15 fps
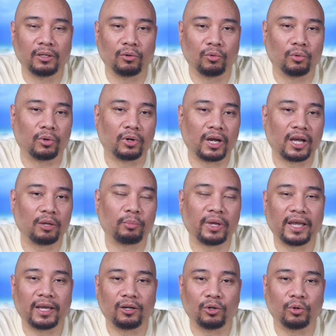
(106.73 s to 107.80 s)
or
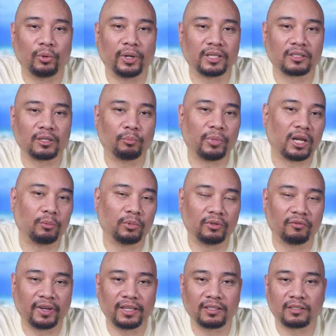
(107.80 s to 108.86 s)
iPad OS compatible
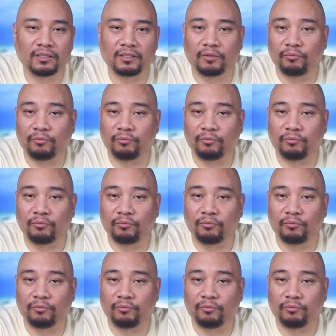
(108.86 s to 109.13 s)
devices,